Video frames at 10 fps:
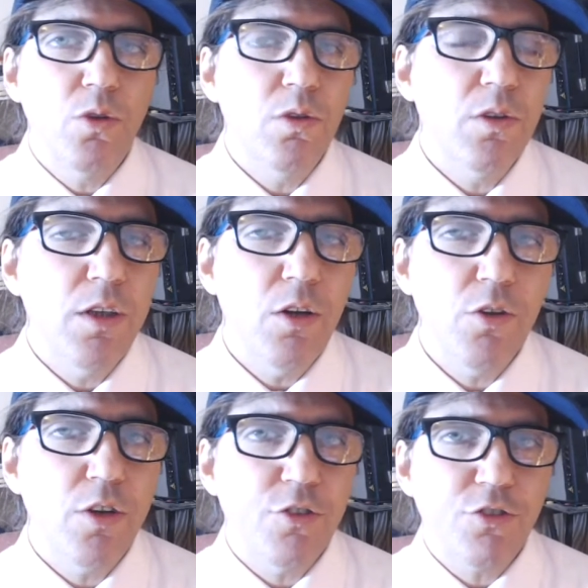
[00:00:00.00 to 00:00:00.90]
know,
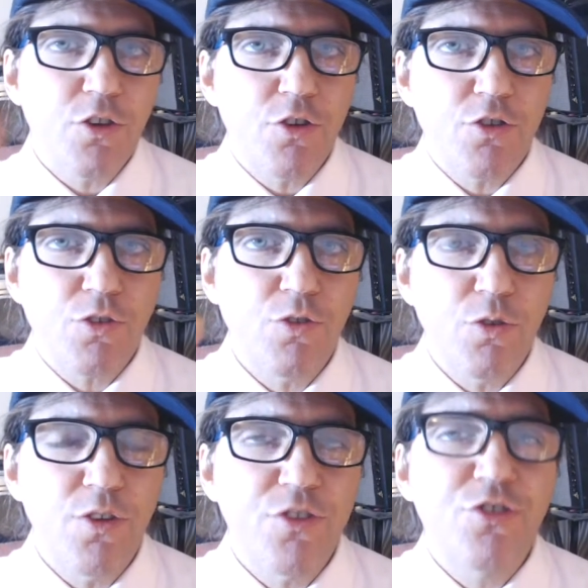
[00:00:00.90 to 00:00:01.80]
you could search through
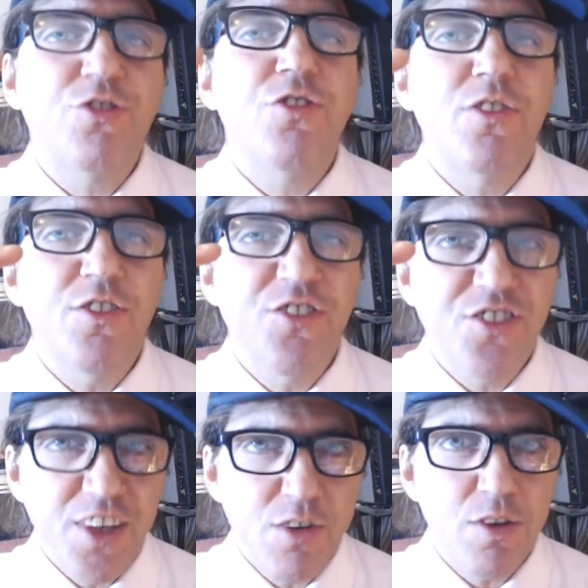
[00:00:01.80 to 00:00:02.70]
the
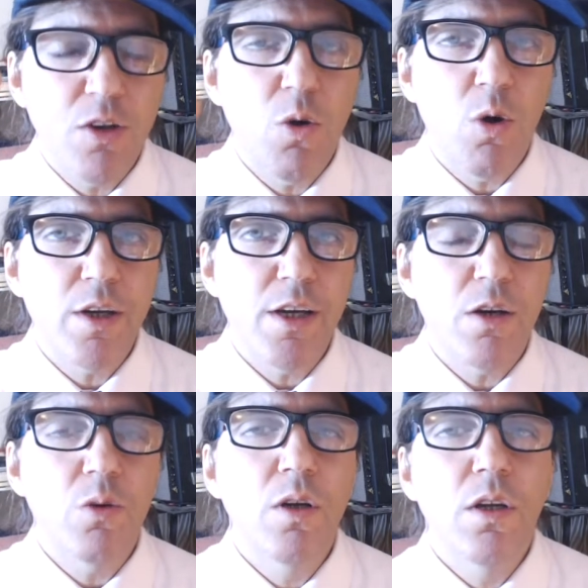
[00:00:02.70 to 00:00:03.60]
secret
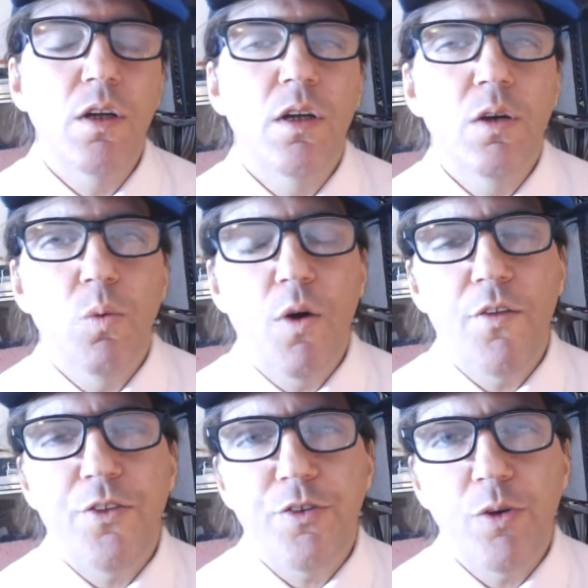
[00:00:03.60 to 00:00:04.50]
audio. 1
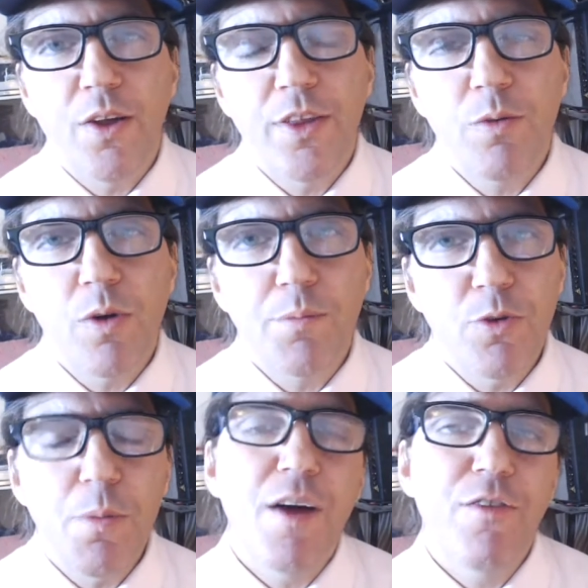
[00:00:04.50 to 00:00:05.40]
through, I think we're up to
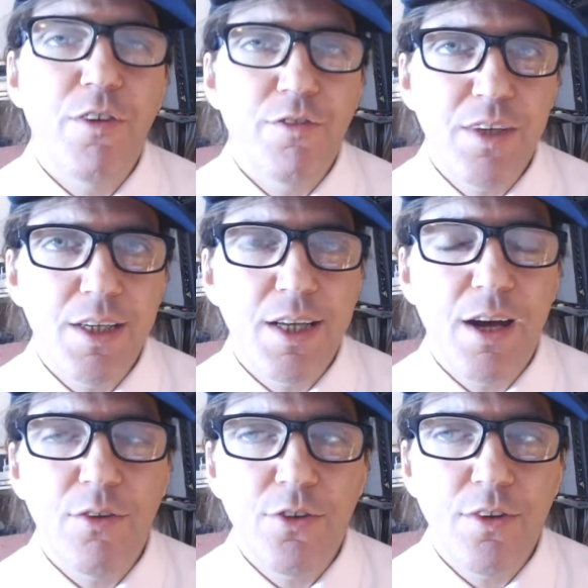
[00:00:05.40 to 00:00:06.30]
about 15 now,
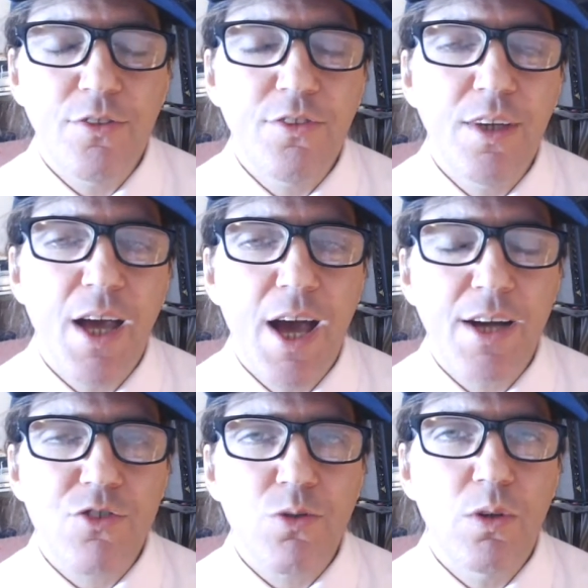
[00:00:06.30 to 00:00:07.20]
and you can see
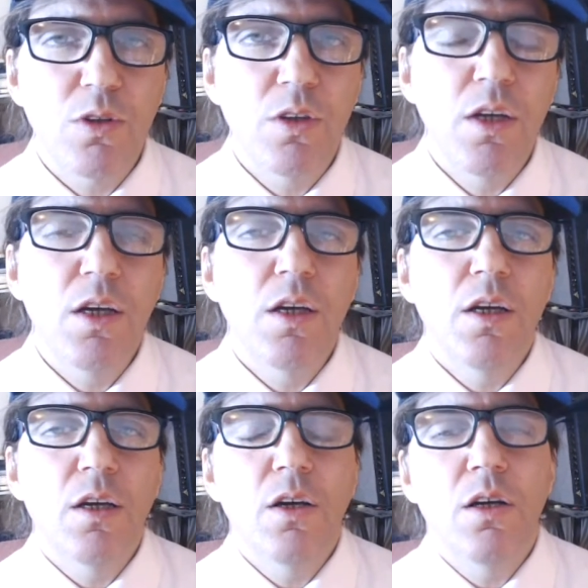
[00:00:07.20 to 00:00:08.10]
actual
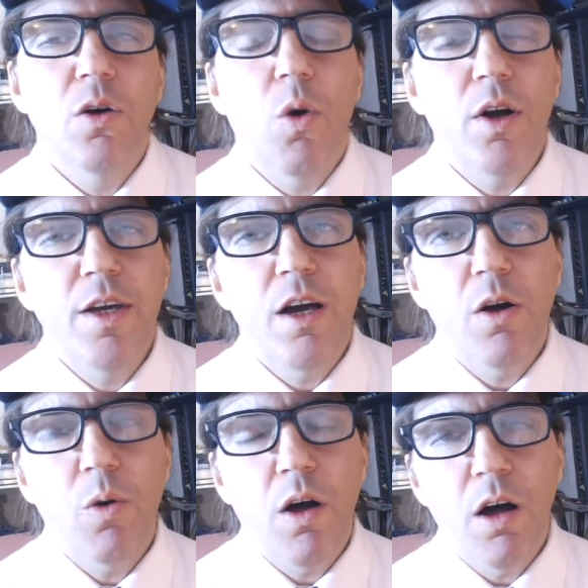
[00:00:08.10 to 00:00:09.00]

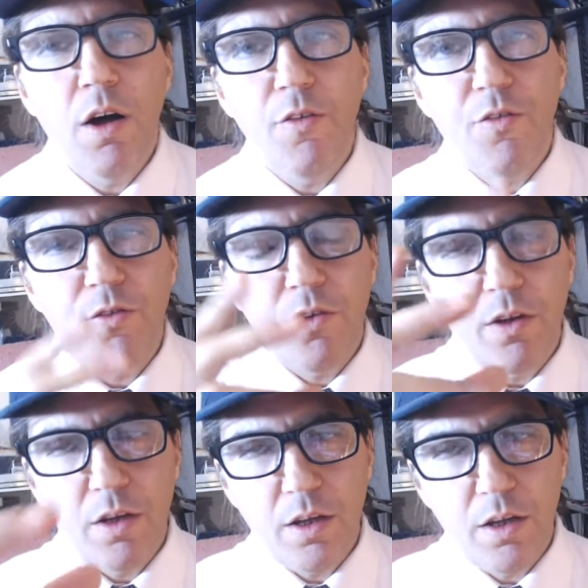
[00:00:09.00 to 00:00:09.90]
audio of
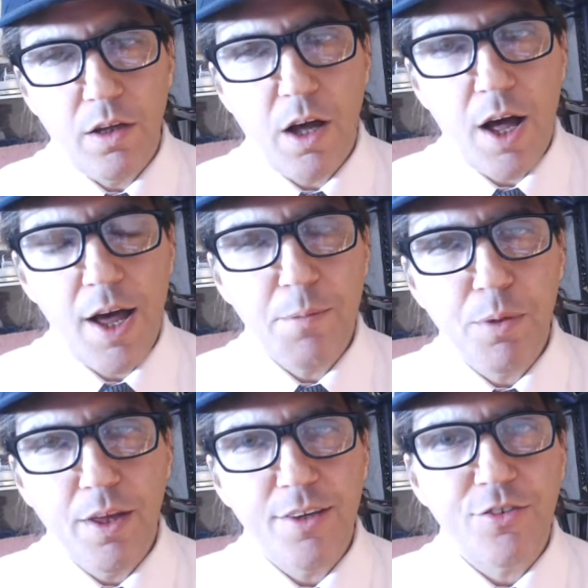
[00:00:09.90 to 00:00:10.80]

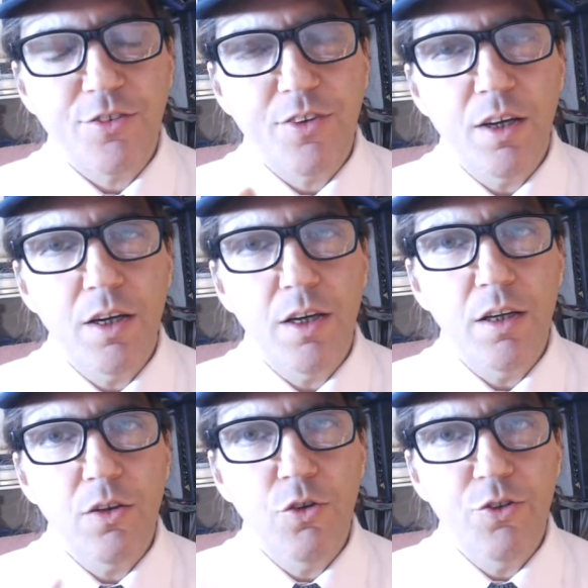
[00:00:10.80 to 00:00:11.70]
high-placed
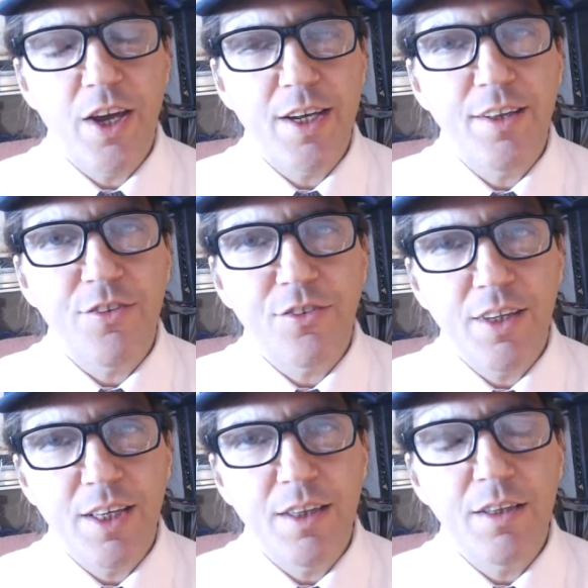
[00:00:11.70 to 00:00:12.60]
lieutenants
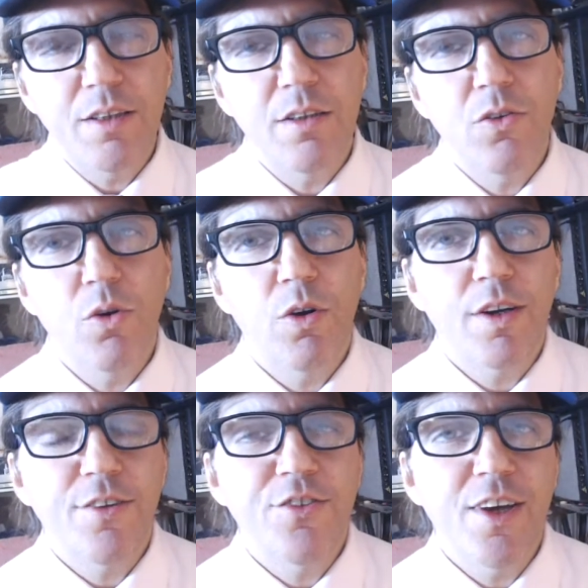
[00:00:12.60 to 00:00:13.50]
in the
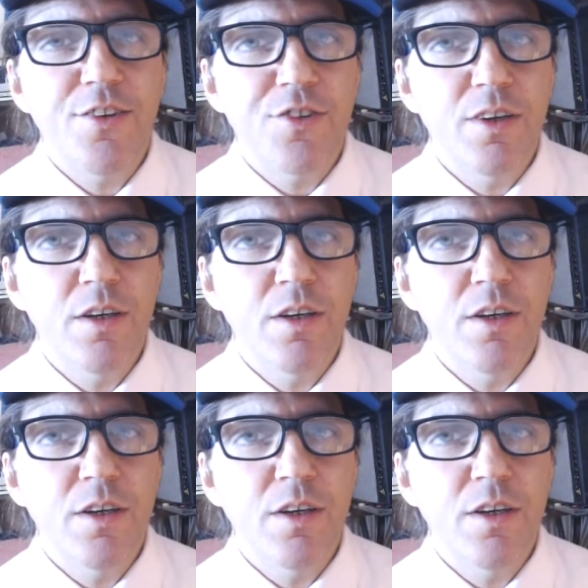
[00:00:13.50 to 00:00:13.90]
organization